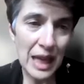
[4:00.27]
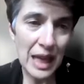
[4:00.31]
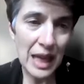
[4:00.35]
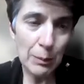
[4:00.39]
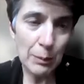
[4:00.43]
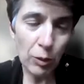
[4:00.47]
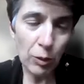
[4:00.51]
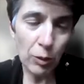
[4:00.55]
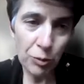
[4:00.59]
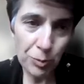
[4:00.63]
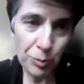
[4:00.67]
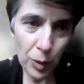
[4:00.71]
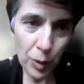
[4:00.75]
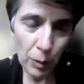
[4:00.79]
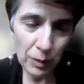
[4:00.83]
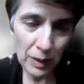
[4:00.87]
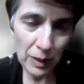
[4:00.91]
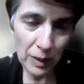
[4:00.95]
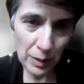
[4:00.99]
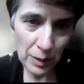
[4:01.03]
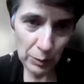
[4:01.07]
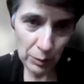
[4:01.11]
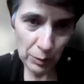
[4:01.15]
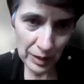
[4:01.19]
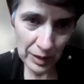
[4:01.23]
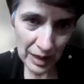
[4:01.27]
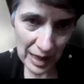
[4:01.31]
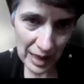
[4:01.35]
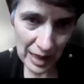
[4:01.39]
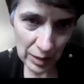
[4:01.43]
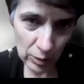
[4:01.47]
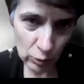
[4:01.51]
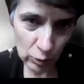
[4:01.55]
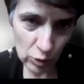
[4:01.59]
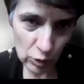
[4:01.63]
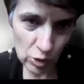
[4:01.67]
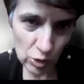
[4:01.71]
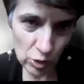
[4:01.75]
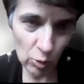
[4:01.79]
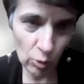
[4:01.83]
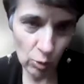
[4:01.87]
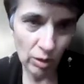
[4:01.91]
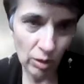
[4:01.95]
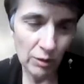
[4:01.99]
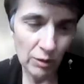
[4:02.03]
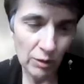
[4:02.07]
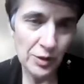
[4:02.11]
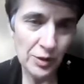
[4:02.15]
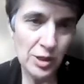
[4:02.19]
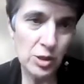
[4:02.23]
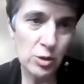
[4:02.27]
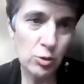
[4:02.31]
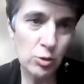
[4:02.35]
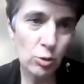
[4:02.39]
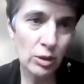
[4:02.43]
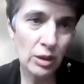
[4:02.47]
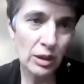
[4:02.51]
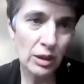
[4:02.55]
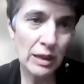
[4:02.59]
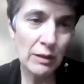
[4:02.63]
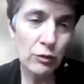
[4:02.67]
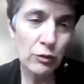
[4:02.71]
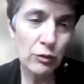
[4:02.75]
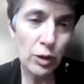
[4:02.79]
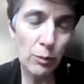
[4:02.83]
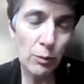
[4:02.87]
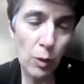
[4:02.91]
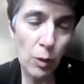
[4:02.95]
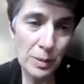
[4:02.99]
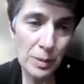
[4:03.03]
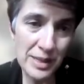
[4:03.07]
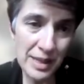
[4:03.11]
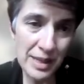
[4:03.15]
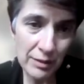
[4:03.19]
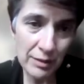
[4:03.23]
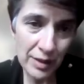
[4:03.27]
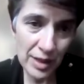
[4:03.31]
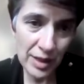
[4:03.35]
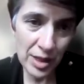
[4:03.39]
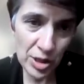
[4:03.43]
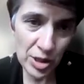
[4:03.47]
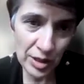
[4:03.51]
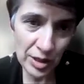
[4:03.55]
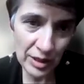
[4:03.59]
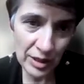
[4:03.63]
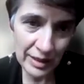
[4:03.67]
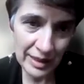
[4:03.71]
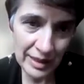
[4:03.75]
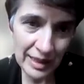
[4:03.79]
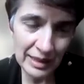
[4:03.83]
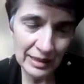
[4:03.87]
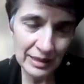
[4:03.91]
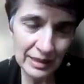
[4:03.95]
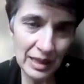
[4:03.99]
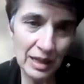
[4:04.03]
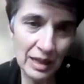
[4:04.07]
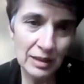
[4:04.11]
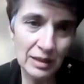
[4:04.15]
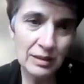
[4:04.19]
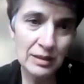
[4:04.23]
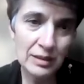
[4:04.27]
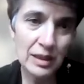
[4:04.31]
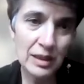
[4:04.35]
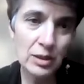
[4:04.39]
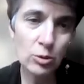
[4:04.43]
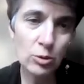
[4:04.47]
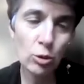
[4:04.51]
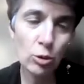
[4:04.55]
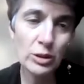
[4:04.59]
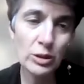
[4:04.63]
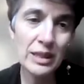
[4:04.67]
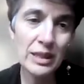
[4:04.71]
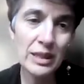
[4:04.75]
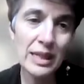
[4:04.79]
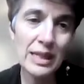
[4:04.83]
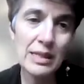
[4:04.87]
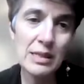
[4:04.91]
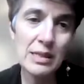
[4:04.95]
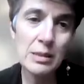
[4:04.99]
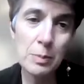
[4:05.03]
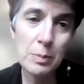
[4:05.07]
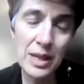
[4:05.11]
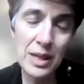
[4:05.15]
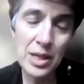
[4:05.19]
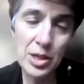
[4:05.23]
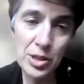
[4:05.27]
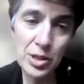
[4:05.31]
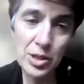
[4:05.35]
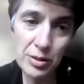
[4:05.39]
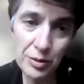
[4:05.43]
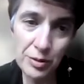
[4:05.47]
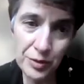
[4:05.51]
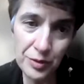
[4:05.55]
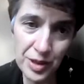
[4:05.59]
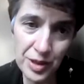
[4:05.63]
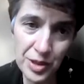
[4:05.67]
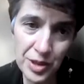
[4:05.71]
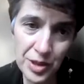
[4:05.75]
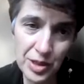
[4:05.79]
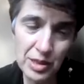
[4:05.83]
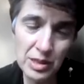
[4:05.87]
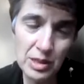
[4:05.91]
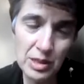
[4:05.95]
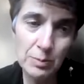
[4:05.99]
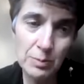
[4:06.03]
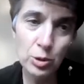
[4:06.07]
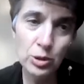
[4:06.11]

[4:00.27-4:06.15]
type of problem we would like to solve is to learn from observational data that contains patient features,